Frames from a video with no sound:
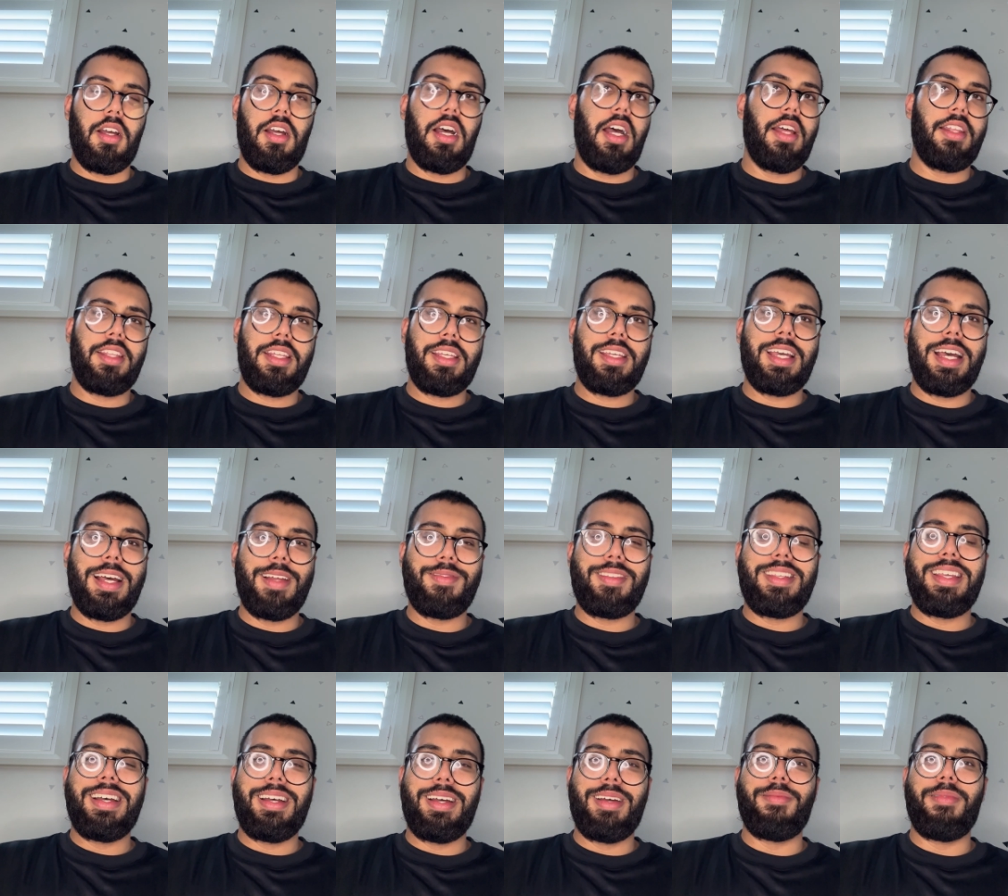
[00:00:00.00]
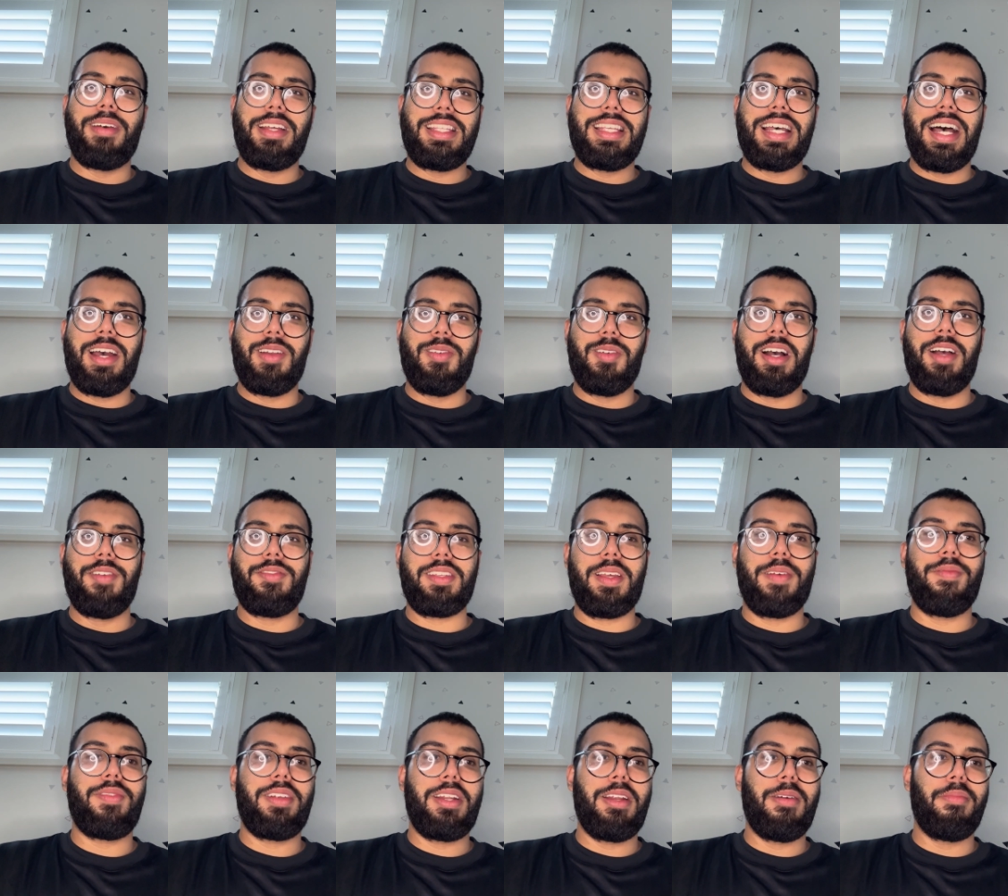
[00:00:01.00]
I think in my title I have
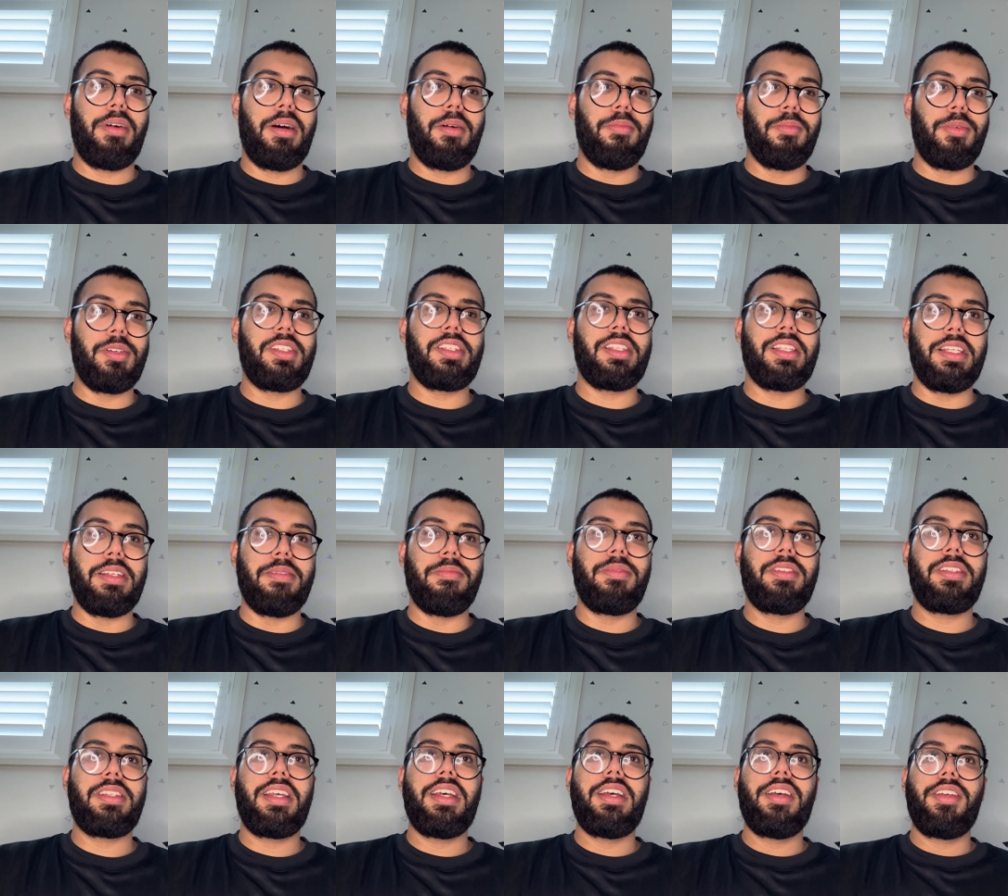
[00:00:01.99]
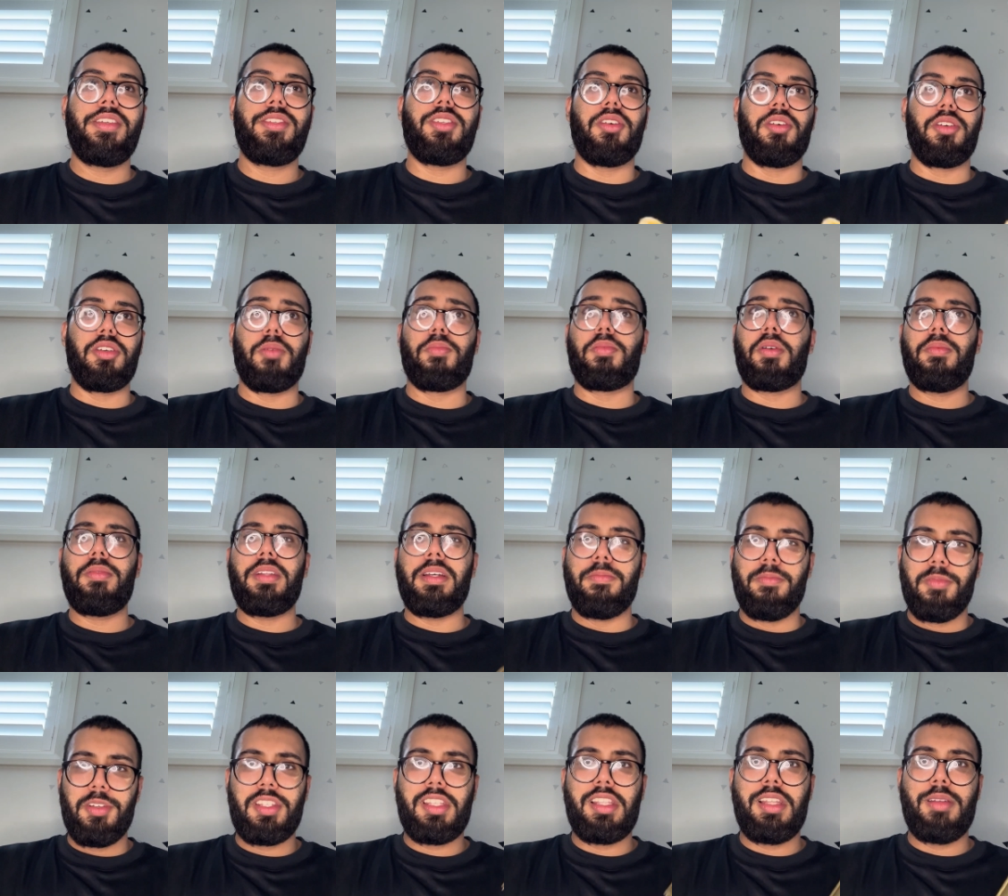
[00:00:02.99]
something about Muslims, so you're probably a
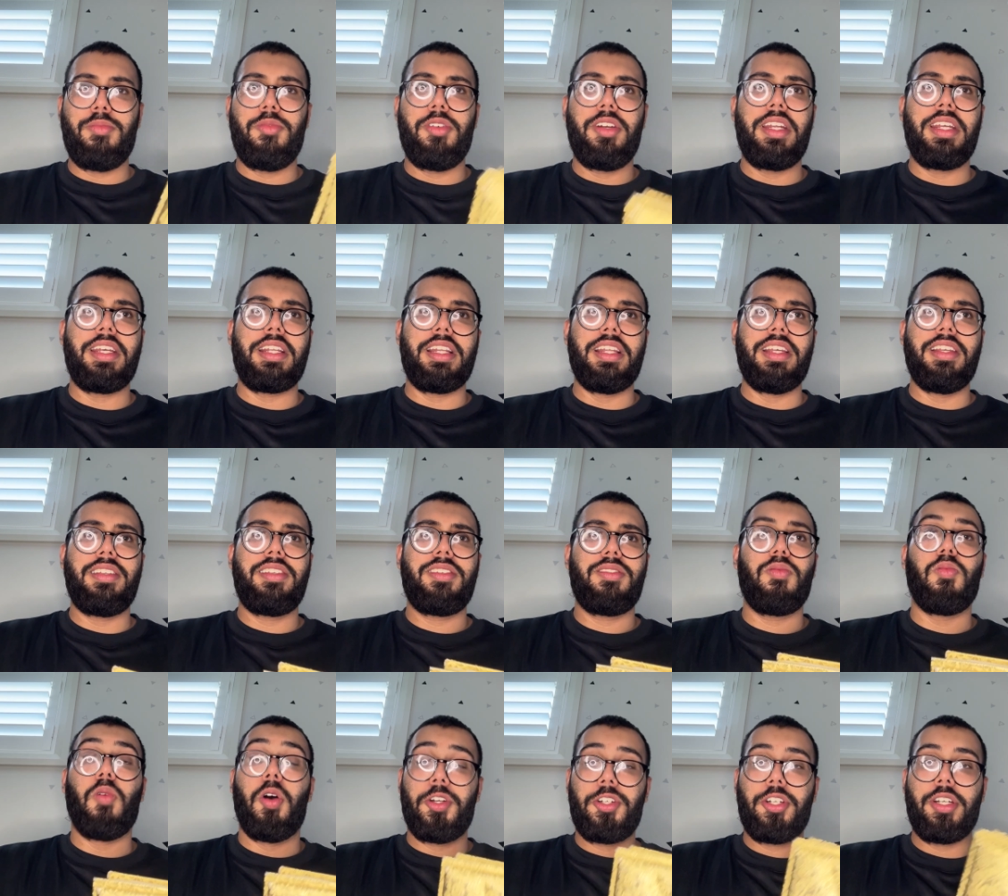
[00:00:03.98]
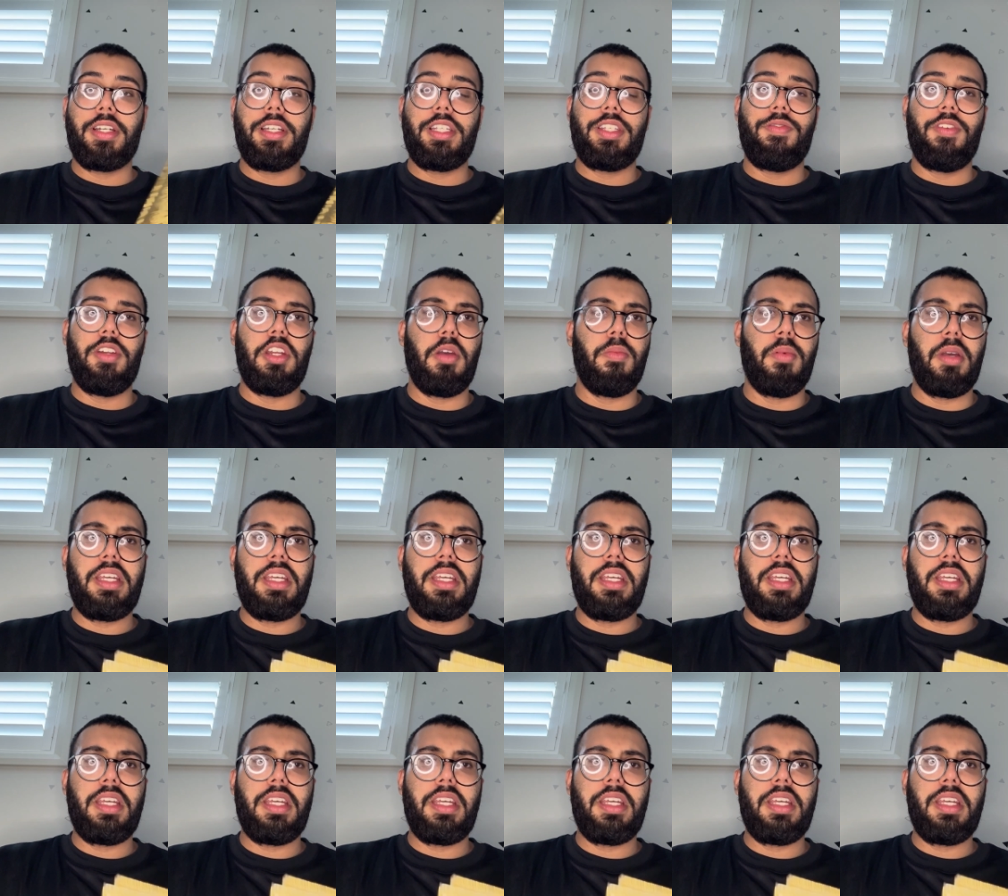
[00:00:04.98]
Muslim reading this, watching this video.